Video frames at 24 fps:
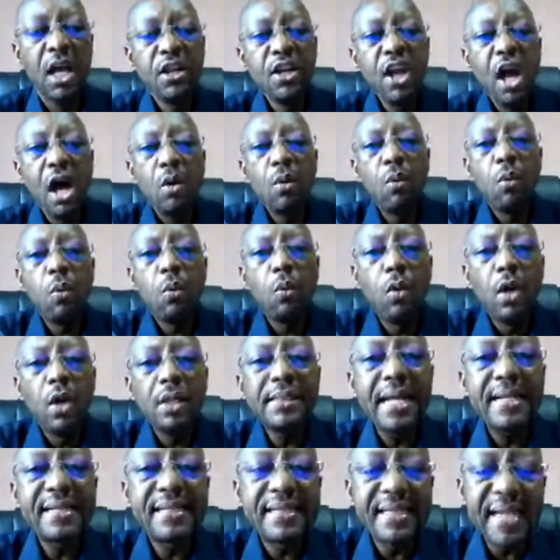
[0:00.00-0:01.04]
Now,
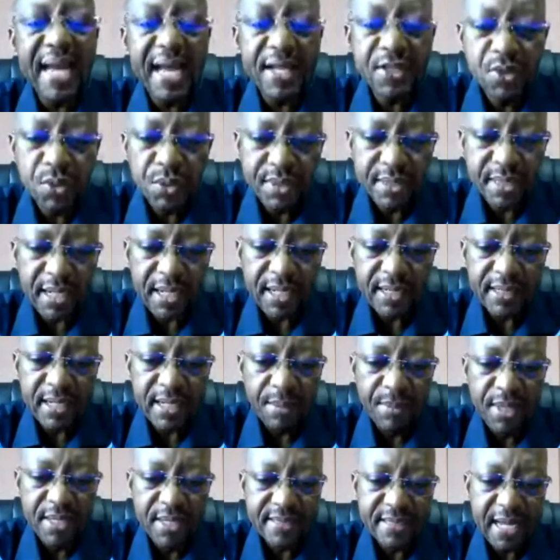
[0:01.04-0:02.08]
what I try to tell
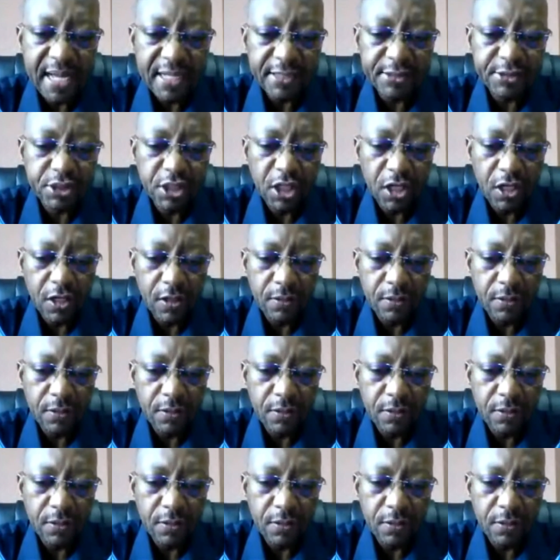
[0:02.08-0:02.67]
them is that